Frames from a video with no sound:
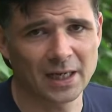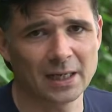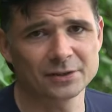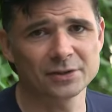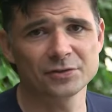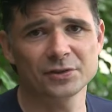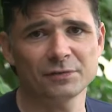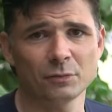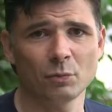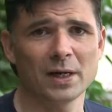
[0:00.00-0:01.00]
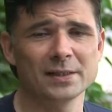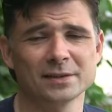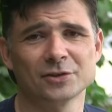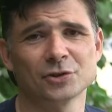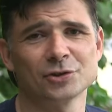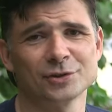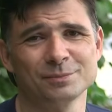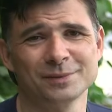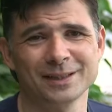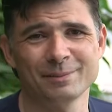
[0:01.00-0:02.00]
And so there's different ways that
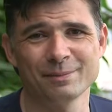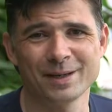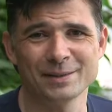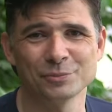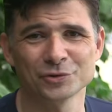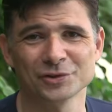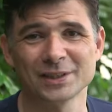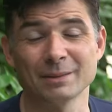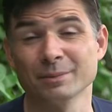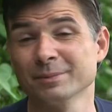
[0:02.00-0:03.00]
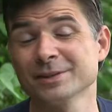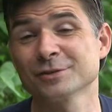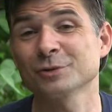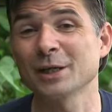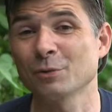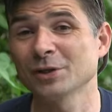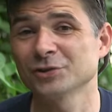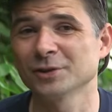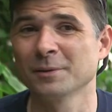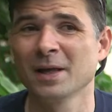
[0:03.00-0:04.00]
tourism can be made more sustainable, but it's a great
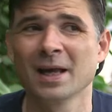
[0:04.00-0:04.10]
question.